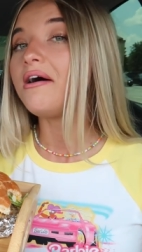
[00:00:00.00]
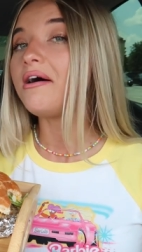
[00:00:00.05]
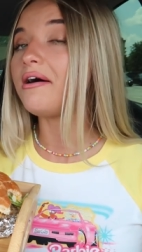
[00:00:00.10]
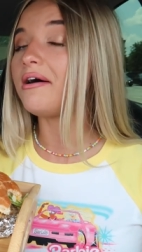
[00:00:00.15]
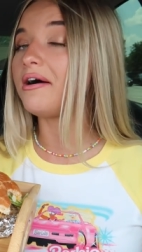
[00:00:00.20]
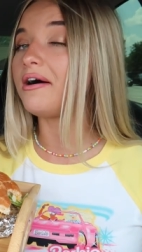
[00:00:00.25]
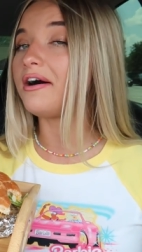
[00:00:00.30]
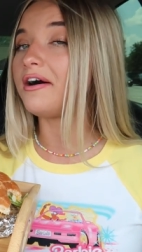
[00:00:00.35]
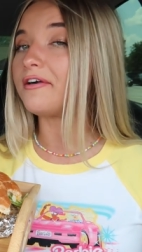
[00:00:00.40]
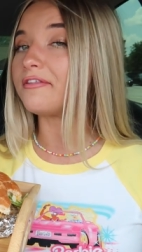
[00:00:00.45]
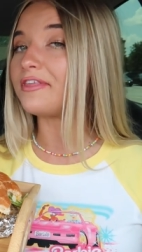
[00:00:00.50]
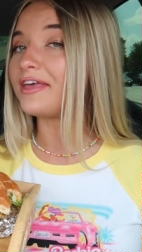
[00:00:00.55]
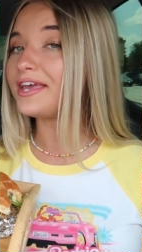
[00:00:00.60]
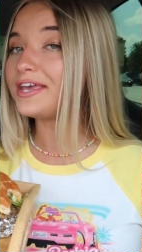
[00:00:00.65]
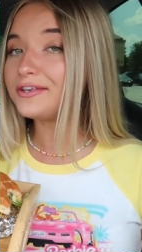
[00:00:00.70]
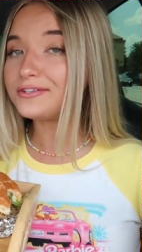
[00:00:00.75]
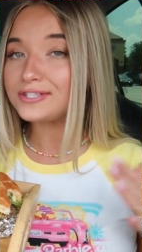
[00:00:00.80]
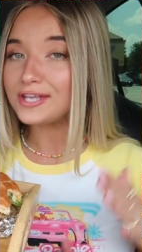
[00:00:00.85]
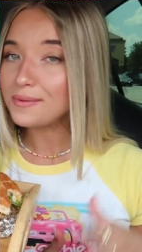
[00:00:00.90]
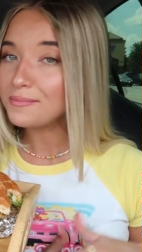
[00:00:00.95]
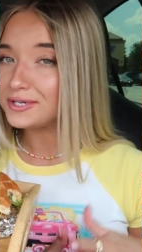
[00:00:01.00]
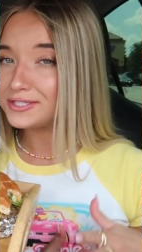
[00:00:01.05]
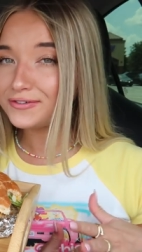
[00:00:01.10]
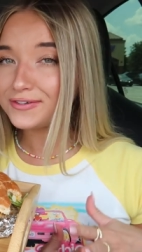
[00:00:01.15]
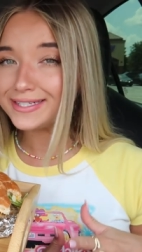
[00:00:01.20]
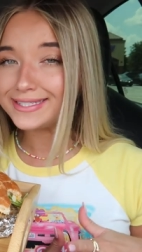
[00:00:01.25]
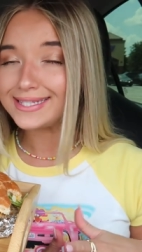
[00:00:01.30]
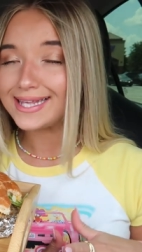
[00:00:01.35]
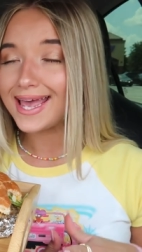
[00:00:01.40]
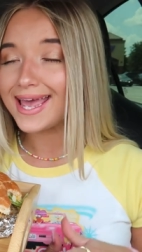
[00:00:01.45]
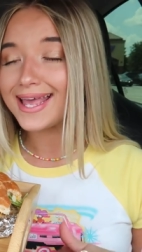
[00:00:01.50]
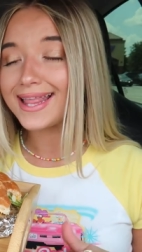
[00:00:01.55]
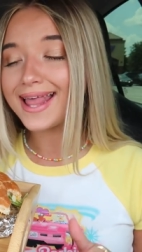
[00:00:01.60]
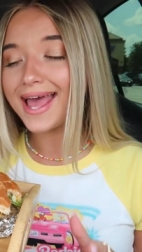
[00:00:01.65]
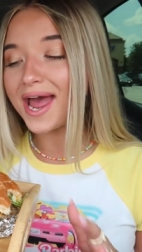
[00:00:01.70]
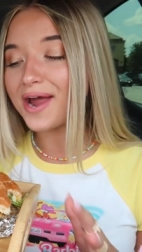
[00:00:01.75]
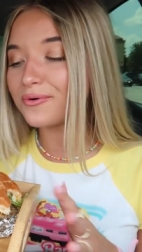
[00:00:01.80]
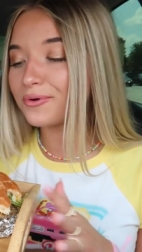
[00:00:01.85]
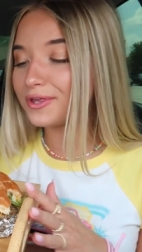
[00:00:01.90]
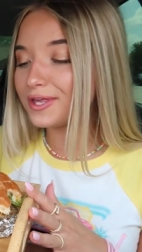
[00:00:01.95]
Aw, thank you so much for saying
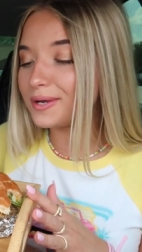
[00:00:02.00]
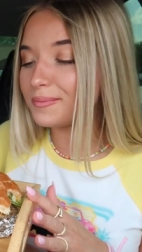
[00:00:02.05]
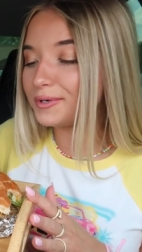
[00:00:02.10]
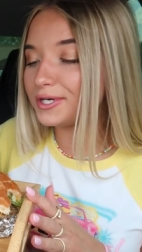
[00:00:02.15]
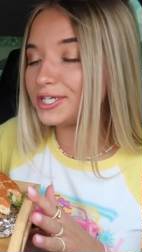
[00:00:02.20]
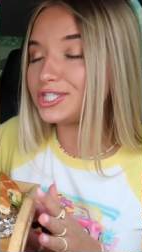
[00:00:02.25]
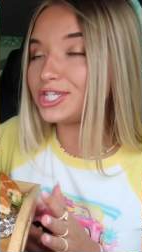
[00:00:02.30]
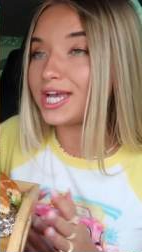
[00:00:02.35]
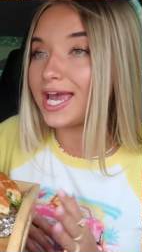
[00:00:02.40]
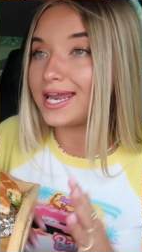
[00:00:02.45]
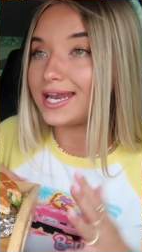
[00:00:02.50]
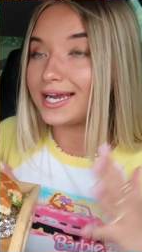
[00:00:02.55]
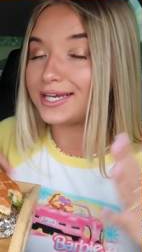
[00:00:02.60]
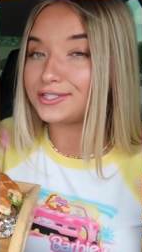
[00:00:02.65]
that. I really appreciate it.